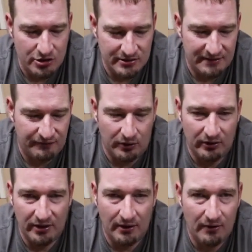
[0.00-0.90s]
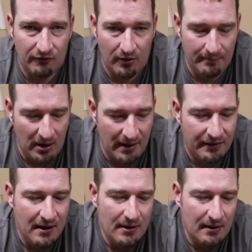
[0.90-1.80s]
to use it for a little over a month,
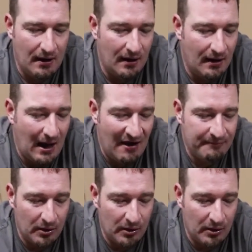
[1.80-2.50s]
I've